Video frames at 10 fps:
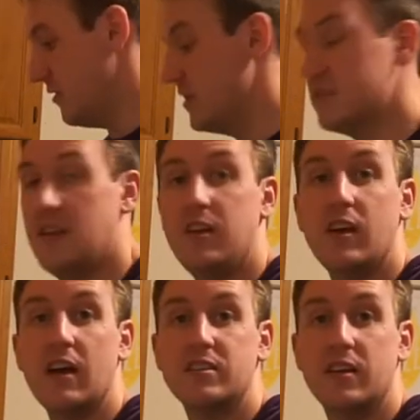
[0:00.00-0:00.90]
this and then
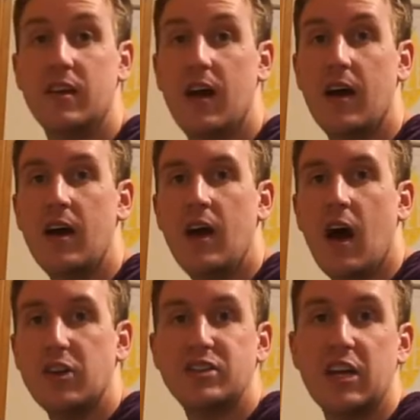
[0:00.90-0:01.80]
you guys can,
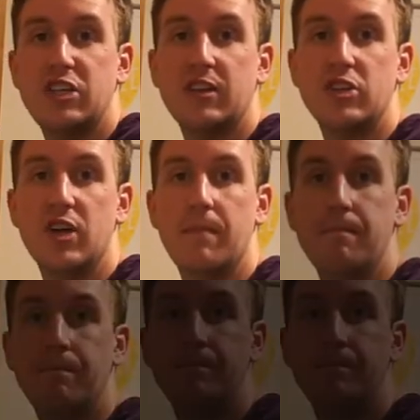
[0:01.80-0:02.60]
I'll just catch you at the gym.